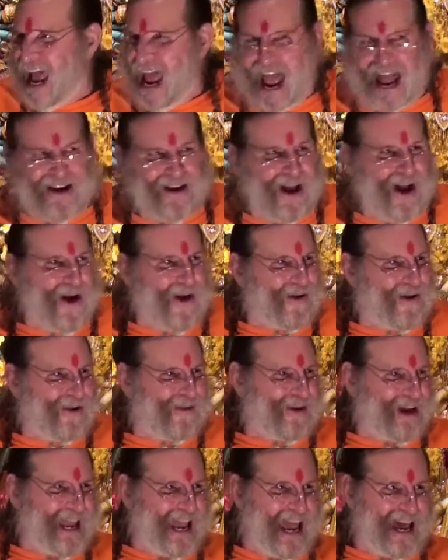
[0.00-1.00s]
And
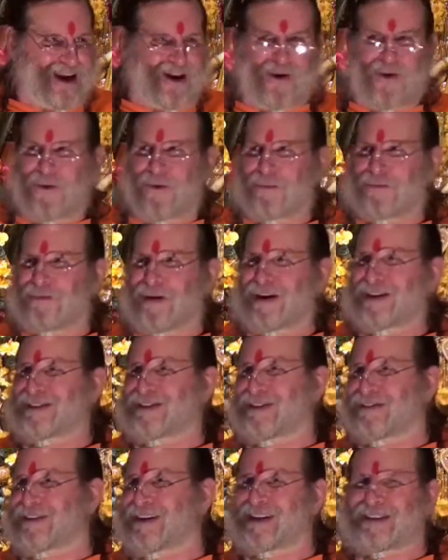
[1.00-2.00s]
we had a whole
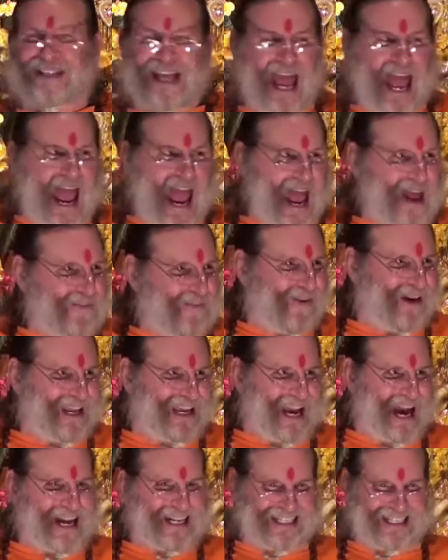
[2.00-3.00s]
bunch of us, and we
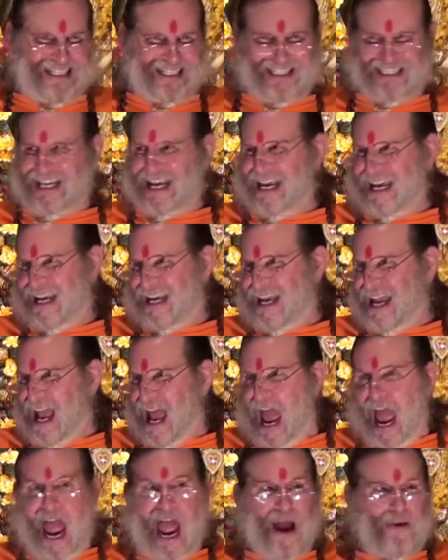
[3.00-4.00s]
got to sing,
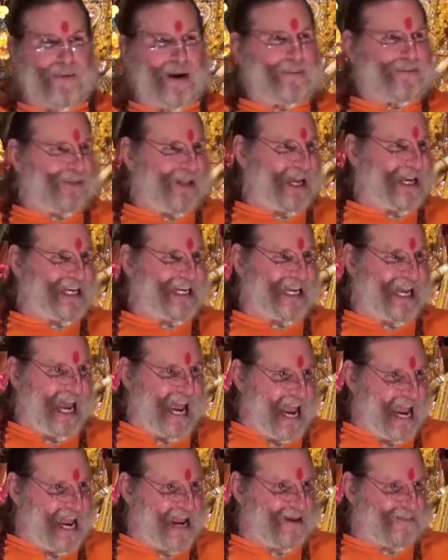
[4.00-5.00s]
and we played
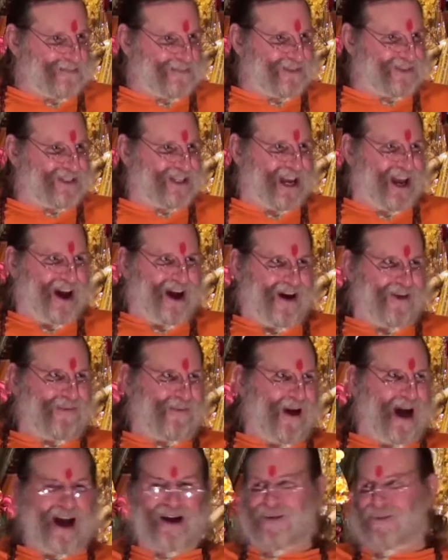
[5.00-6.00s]
games
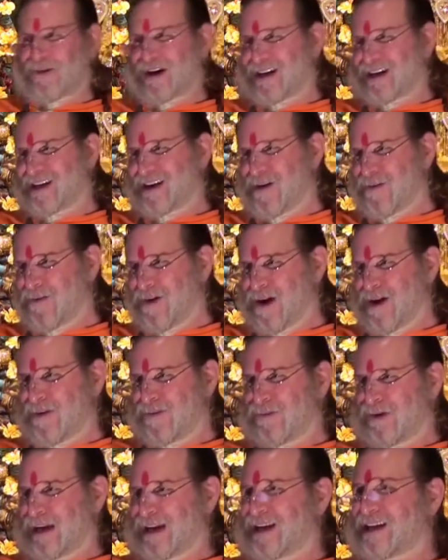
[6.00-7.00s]
while we,
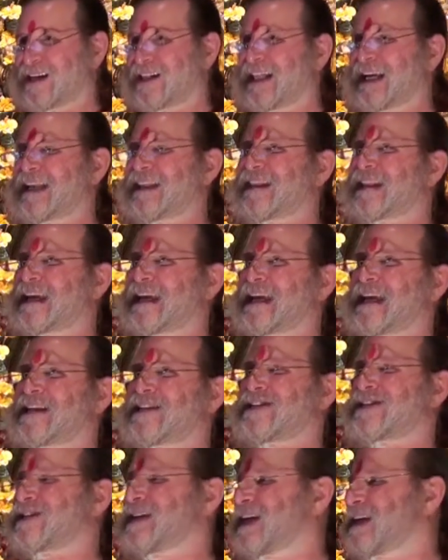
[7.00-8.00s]
while we cleaned the
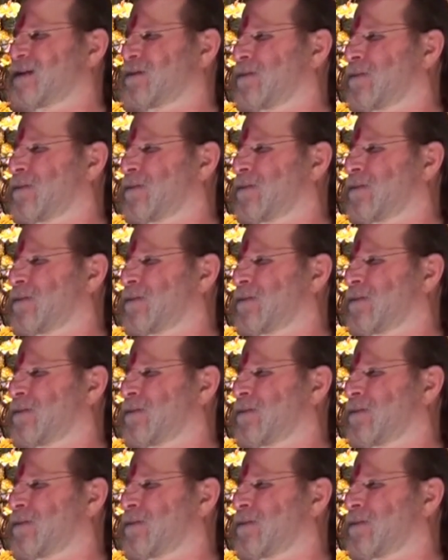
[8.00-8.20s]
kitchen.